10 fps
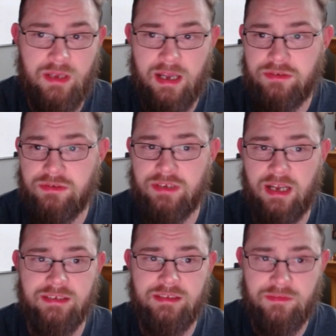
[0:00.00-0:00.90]

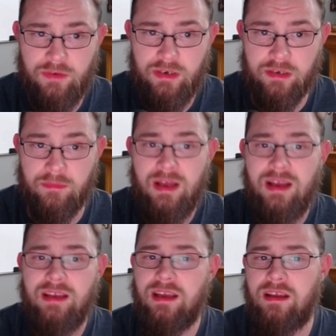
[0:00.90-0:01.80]
exercise this freedom,
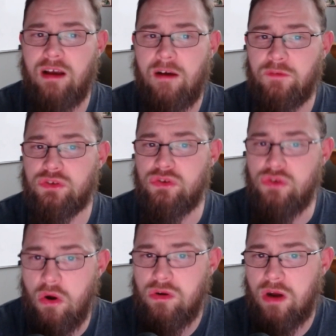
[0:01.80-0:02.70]
yet he offers
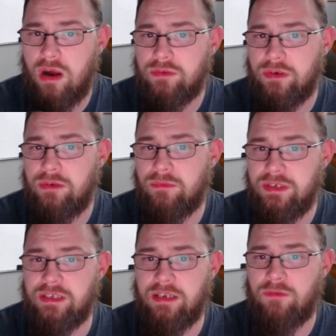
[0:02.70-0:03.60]
no concrete
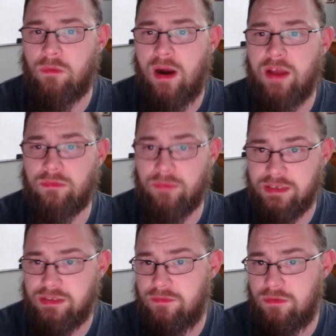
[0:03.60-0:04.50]
reasoning for why the
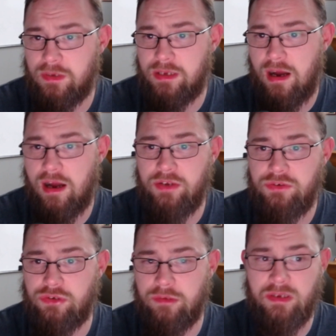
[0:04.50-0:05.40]
rest of humankind
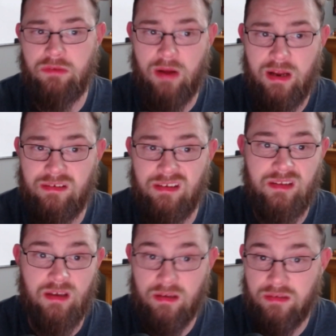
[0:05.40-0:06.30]
should be granted
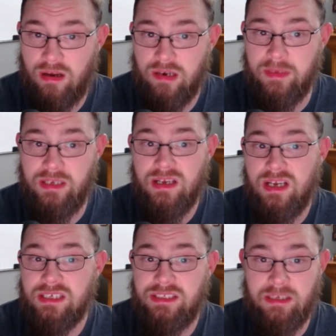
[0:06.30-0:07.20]
the autonomy
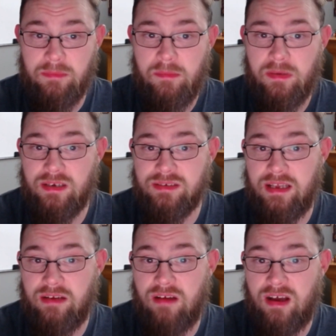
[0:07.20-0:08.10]
simply because they
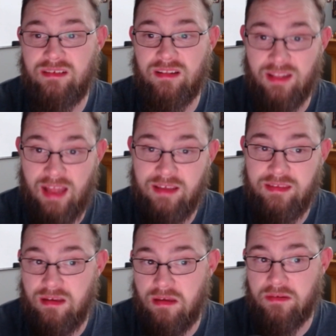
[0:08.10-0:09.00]
are not like
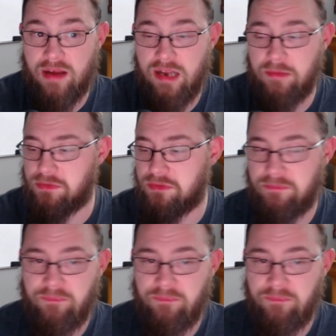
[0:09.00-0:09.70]
the other animals.